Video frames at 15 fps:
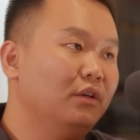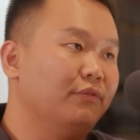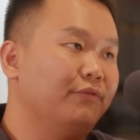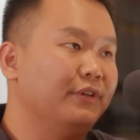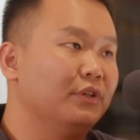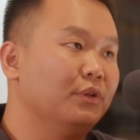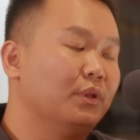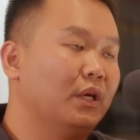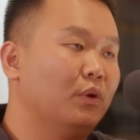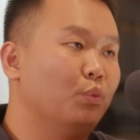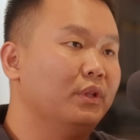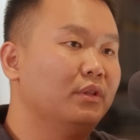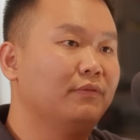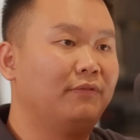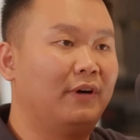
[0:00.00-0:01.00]
video that
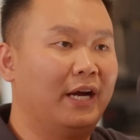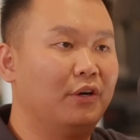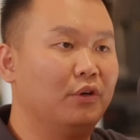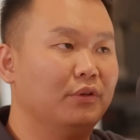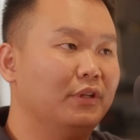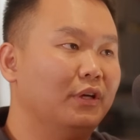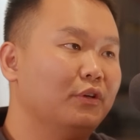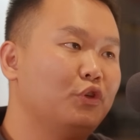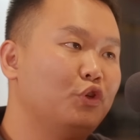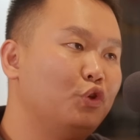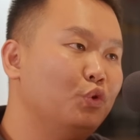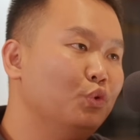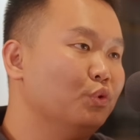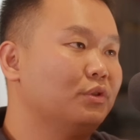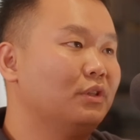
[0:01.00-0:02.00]
went viral, and a
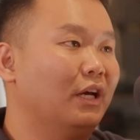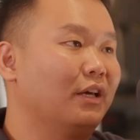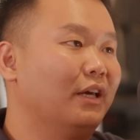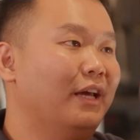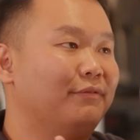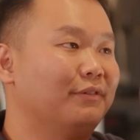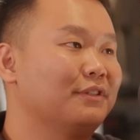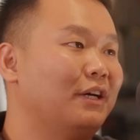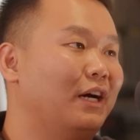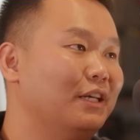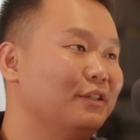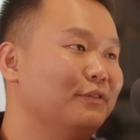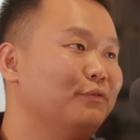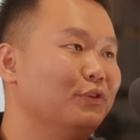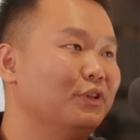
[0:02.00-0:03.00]
huge
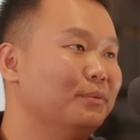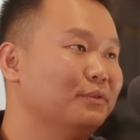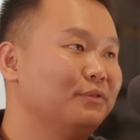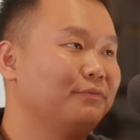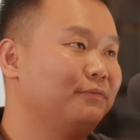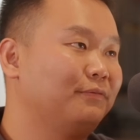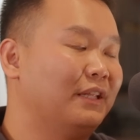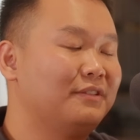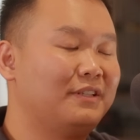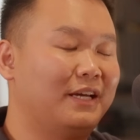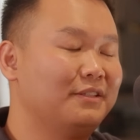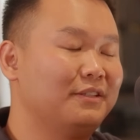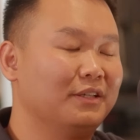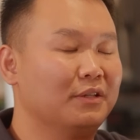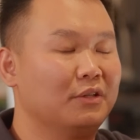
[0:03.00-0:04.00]
advertising for them. It was
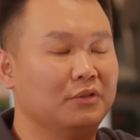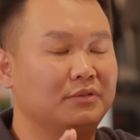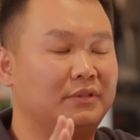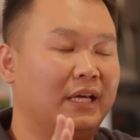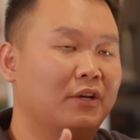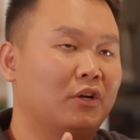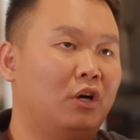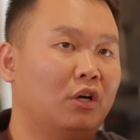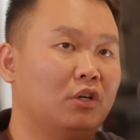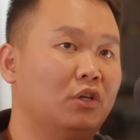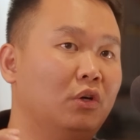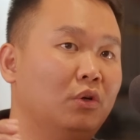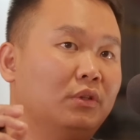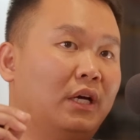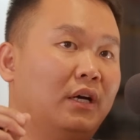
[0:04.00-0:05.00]
fantastic because that car
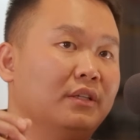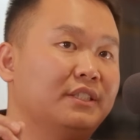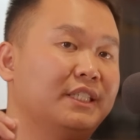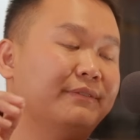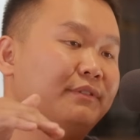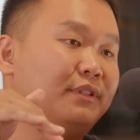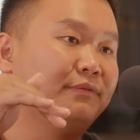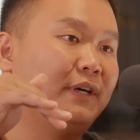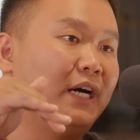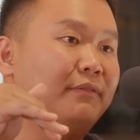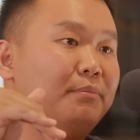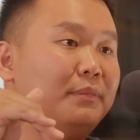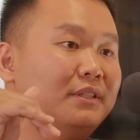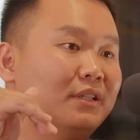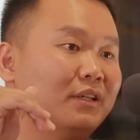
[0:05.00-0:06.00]
rolled down a
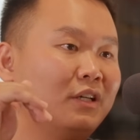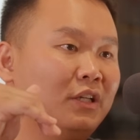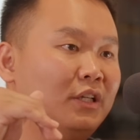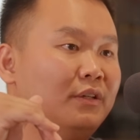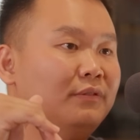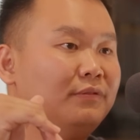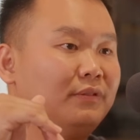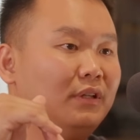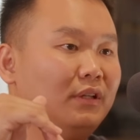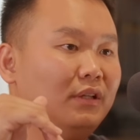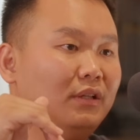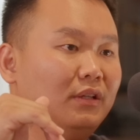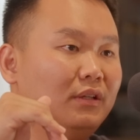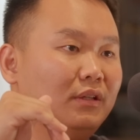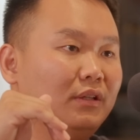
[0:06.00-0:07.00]
75-meter cliff,
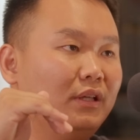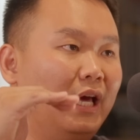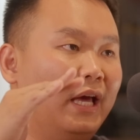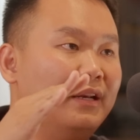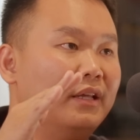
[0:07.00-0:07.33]
and